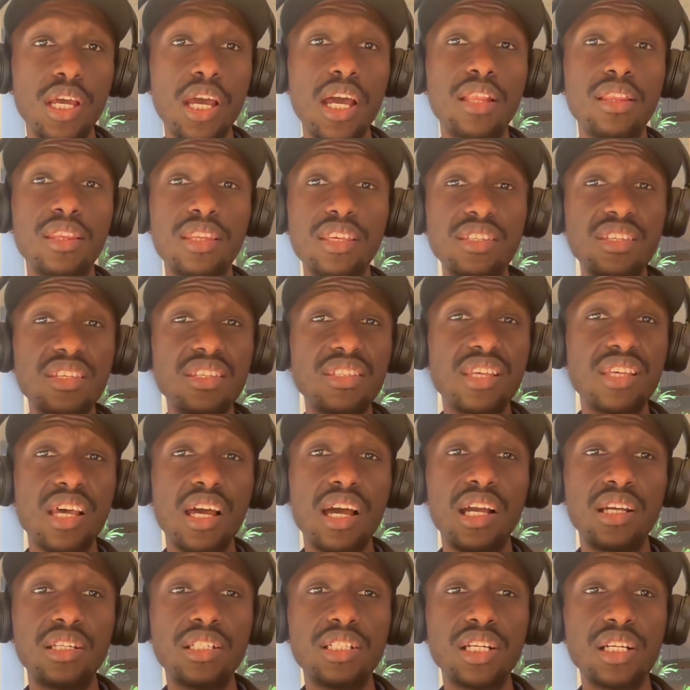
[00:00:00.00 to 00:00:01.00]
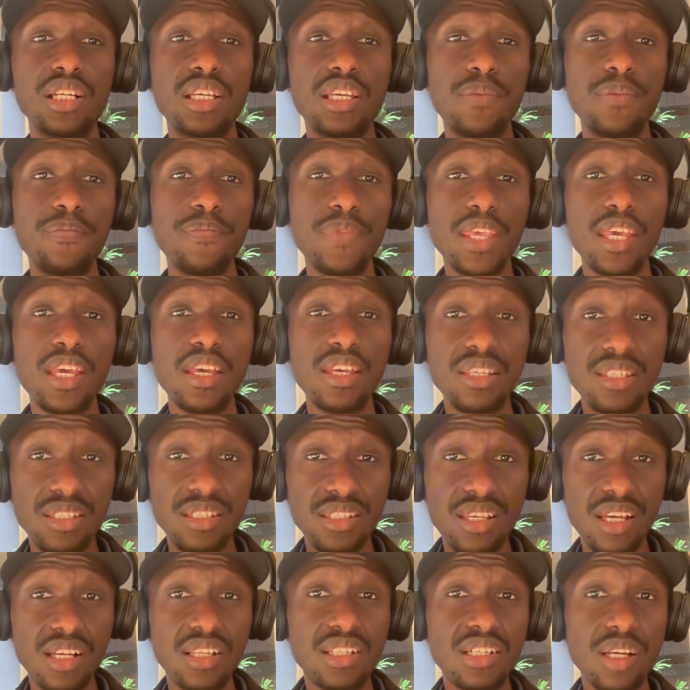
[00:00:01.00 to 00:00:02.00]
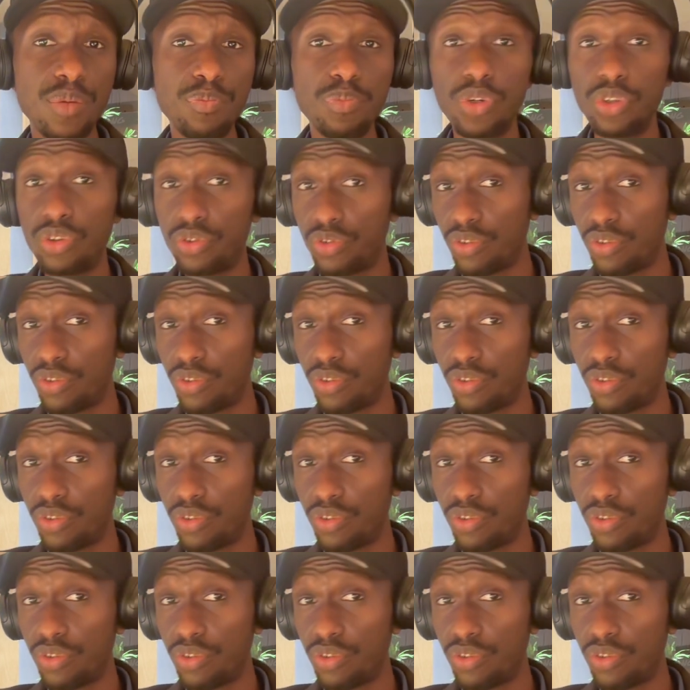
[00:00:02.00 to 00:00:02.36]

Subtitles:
And this is actually searchable